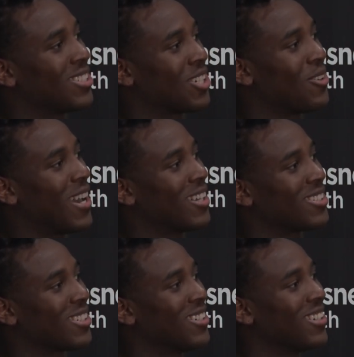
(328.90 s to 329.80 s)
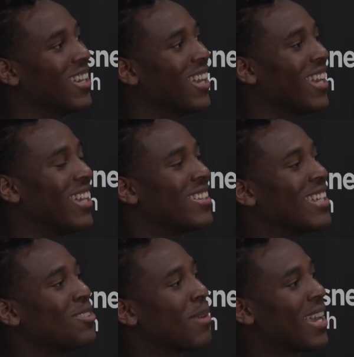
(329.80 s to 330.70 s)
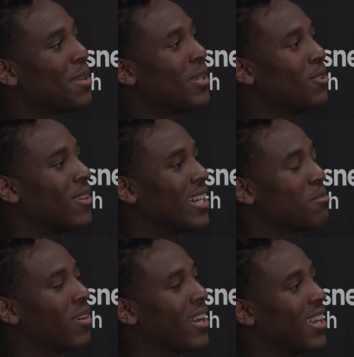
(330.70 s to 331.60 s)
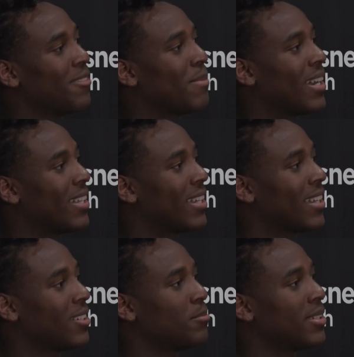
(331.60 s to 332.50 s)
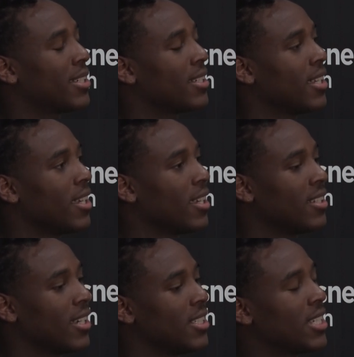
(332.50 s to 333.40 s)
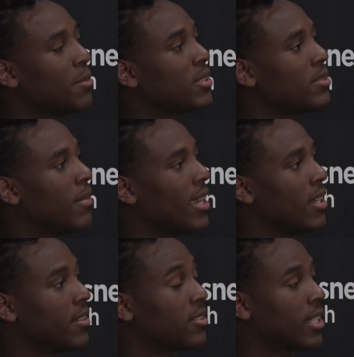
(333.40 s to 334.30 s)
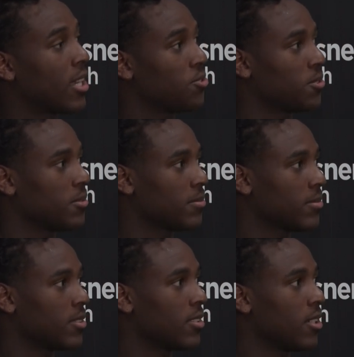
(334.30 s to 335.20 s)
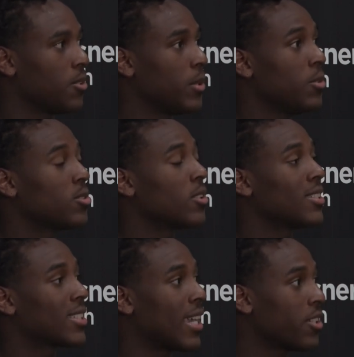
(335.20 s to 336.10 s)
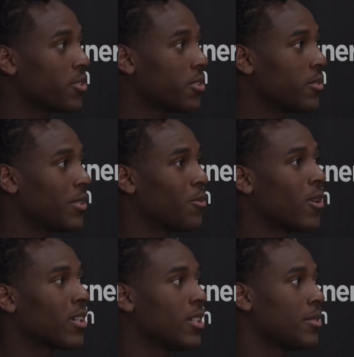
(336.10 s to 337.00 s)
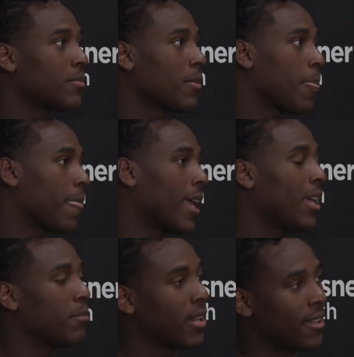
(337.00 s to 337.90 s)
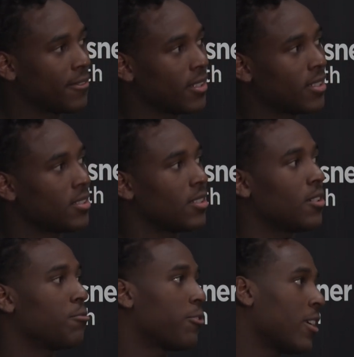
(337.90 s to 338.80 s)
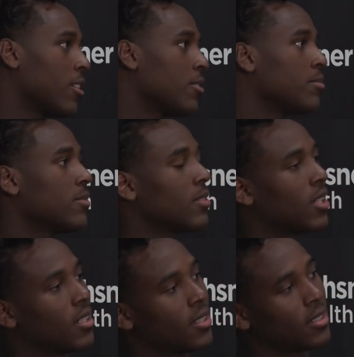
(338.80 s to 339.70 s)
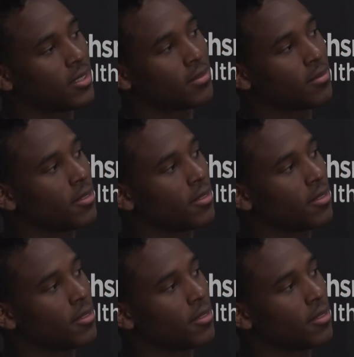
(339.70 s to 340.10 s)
show out. So he thinks Miami the one that brought everybody together. But yeah, Jameis is man of schedule. So we was on a schedule. We woke up, ate breakfast, you know, film, uh,